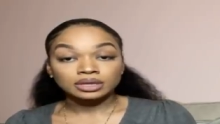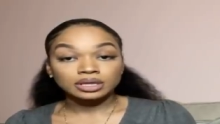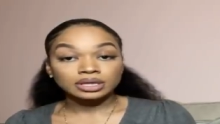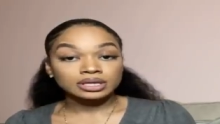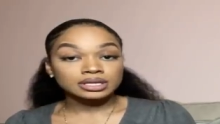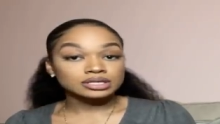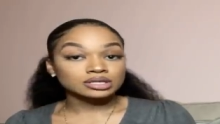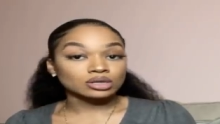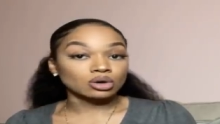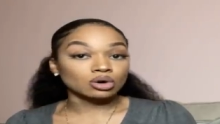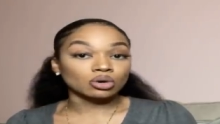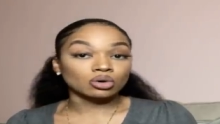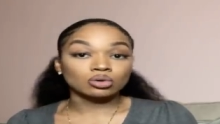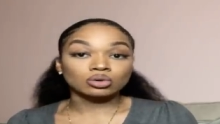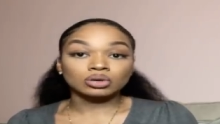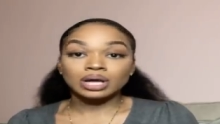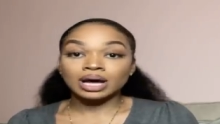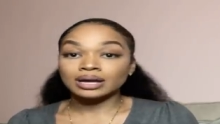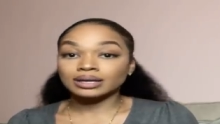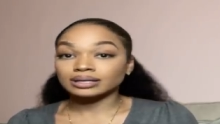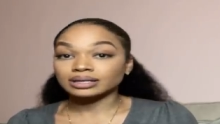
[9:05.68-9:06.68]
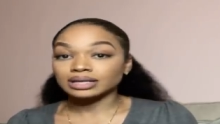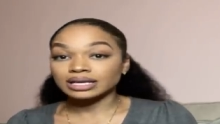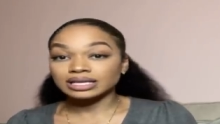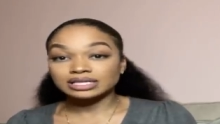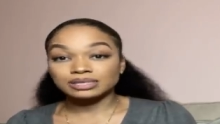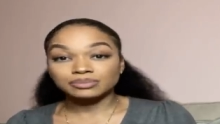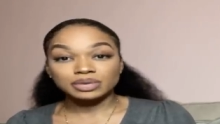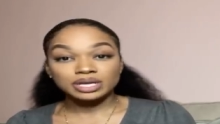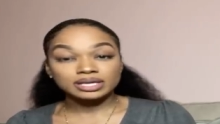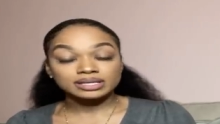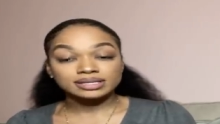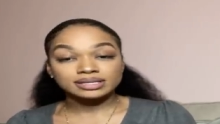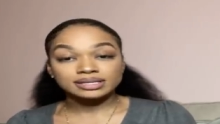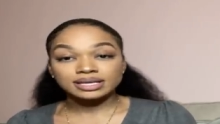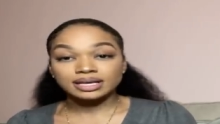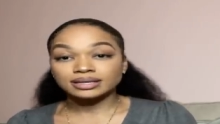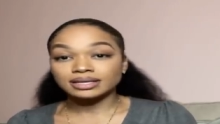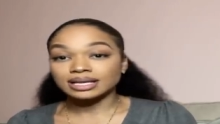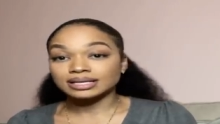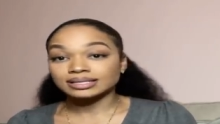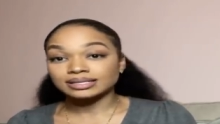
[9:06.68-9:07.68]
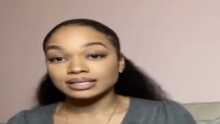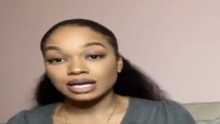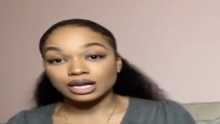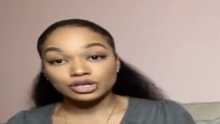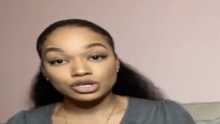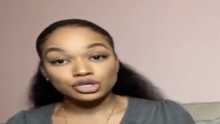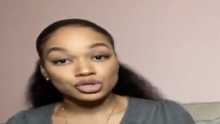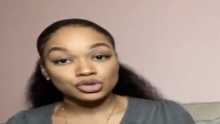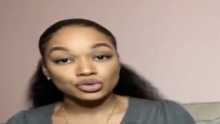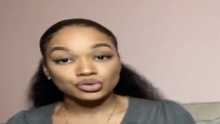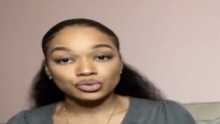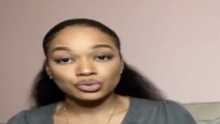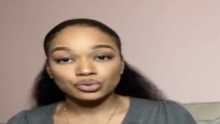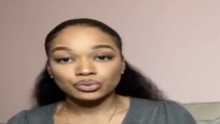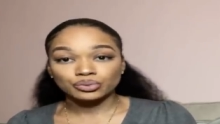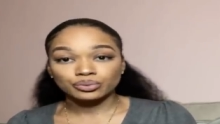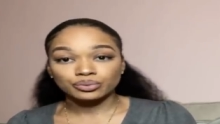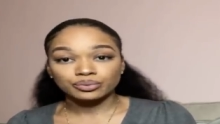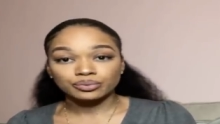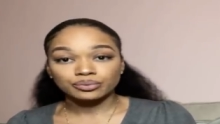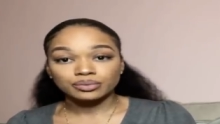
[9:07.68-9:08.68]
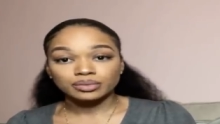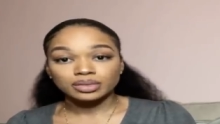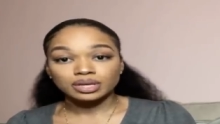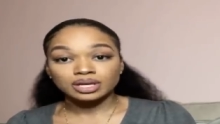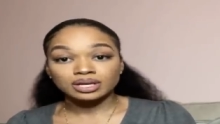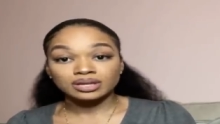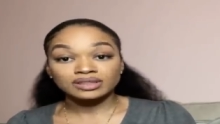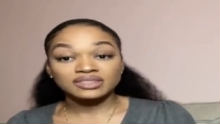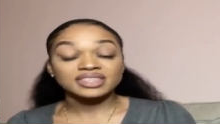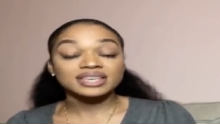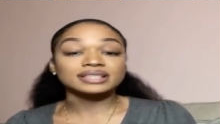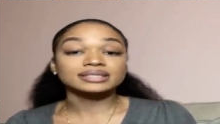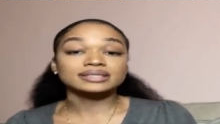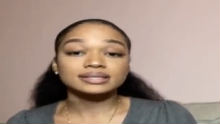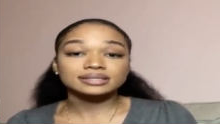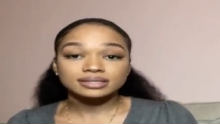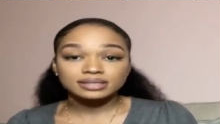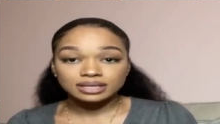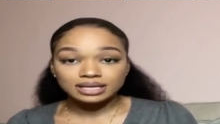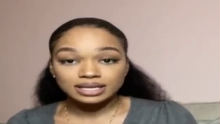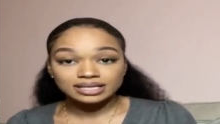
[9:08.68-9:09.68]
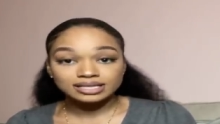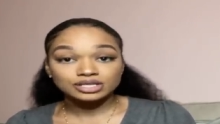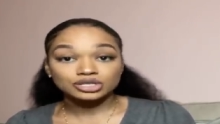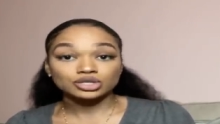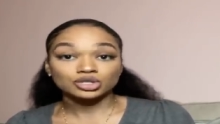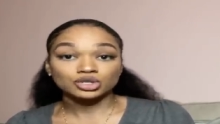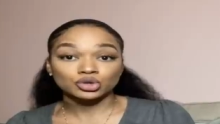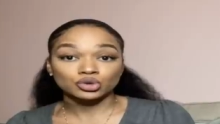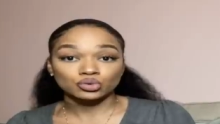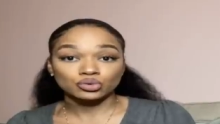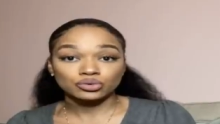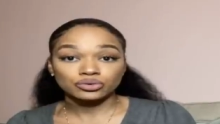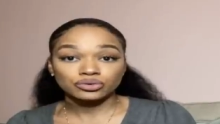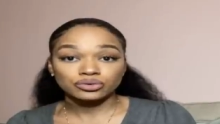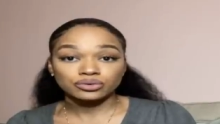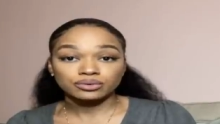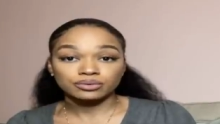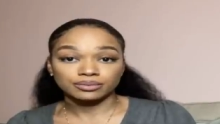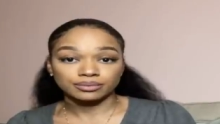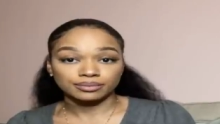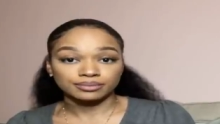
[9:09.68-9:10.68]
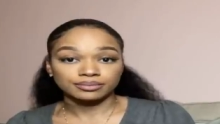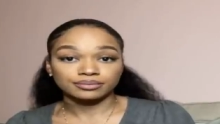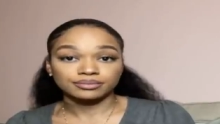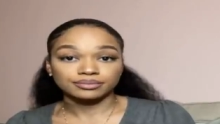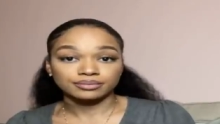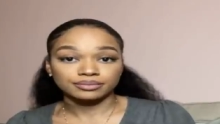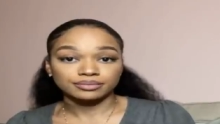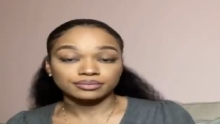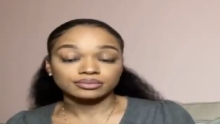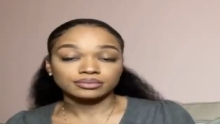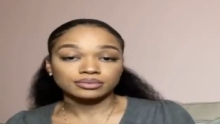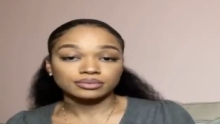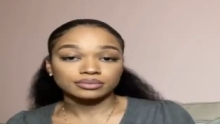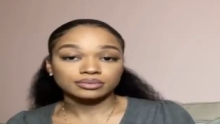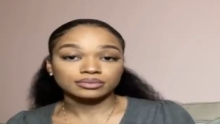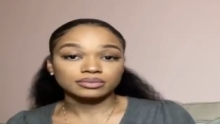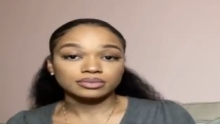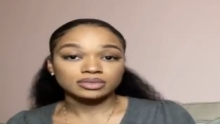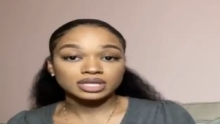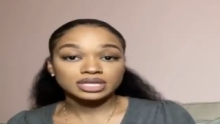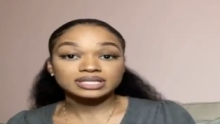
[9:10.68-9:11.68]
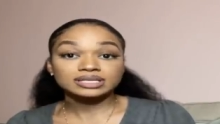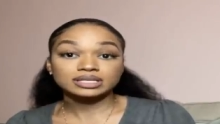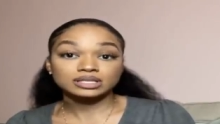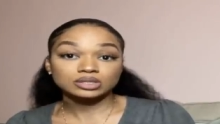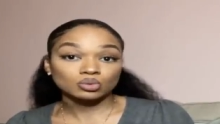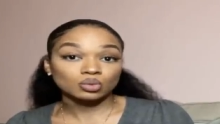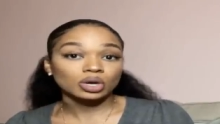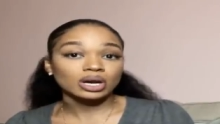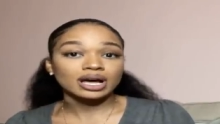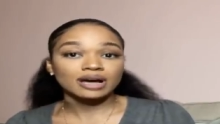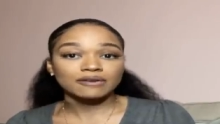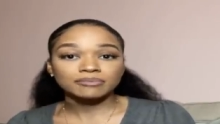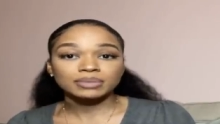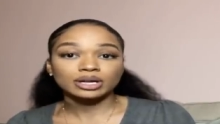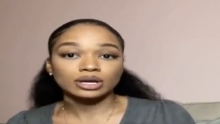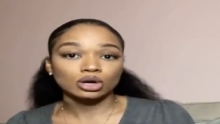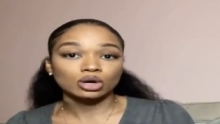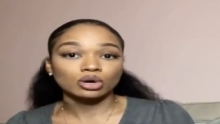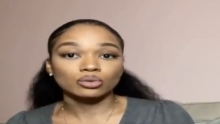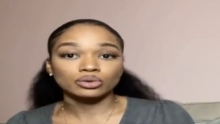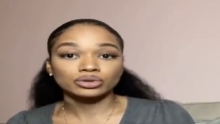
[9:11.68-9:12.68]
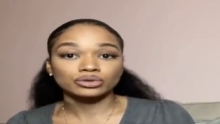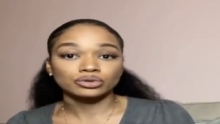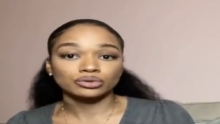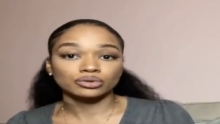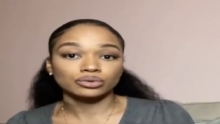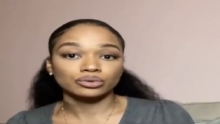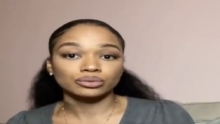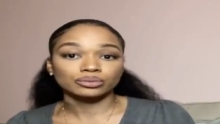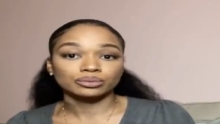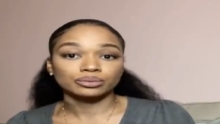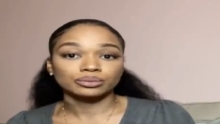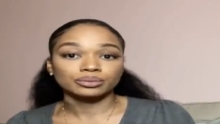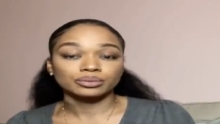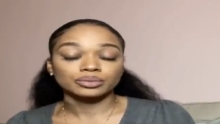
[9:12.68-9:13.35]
And there's a whole lot of things being said that's not true. And this is the truth. This is what I've been going through.